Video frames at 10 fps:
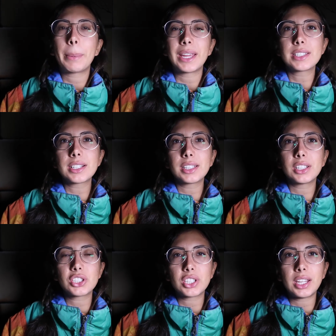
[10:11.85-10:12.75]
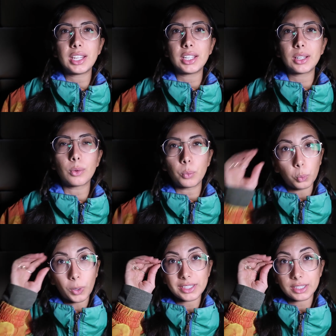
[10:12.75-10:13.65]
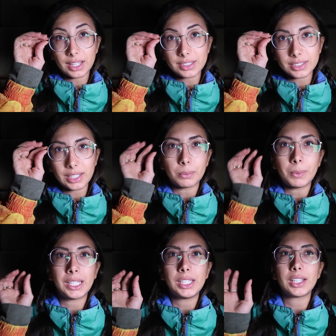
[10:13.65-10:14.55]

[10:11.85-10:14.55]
Basically, she wears glasses like me,